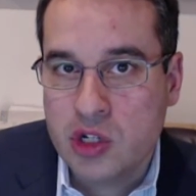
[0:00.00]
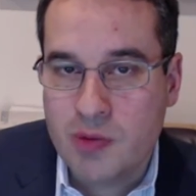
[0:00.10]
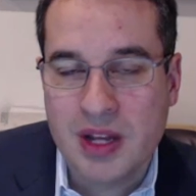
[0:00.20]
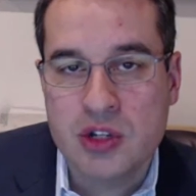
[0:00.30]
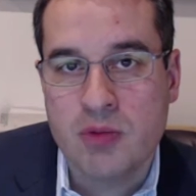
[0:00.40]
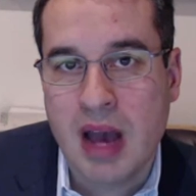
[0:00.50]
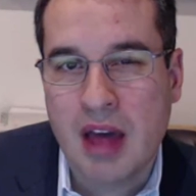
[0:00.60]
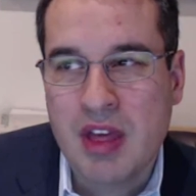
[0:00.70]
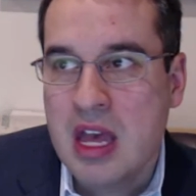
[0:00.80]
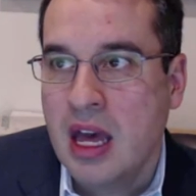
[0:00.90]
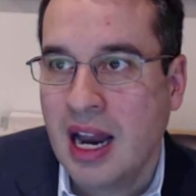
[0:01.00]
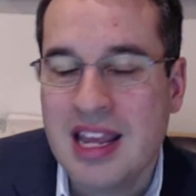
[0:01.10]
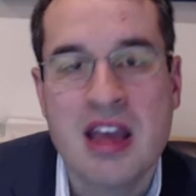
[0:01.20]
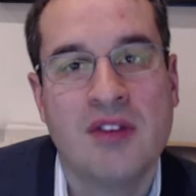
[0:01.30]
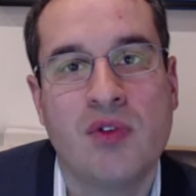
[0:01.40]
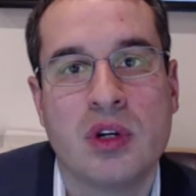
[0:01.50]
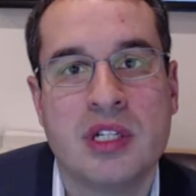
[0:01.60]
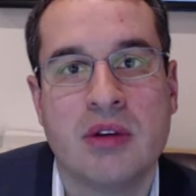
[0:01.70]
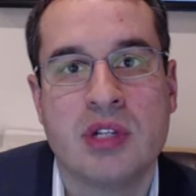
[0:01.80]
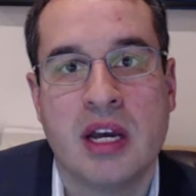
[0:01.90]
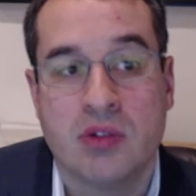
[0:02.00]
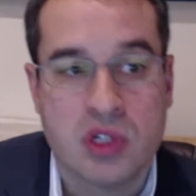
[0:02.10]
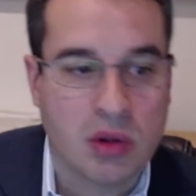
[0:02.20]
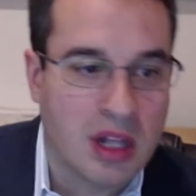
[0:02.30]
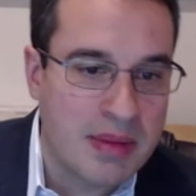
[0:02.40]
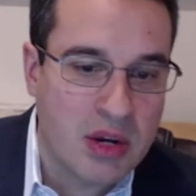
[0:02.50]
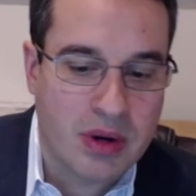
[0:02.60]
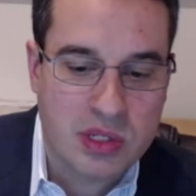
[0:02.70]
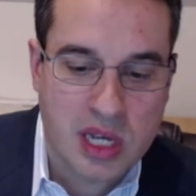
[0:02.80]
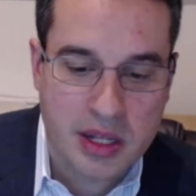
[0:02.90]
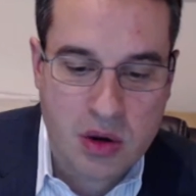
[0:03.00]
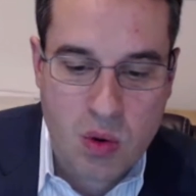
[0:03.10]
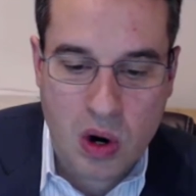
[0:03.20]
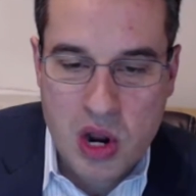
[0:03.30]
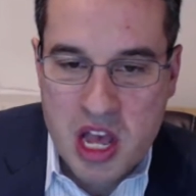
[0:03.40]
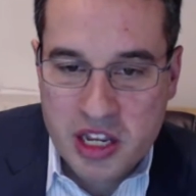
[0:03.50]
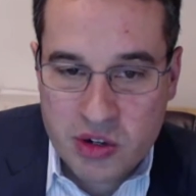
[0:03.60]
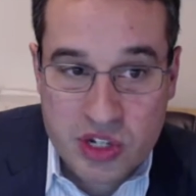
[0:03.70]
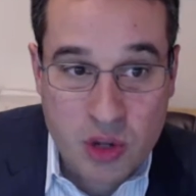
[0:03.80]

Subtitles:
2-bed, 2-bath, and I can't afford it downtown, so let me go outside the core, you're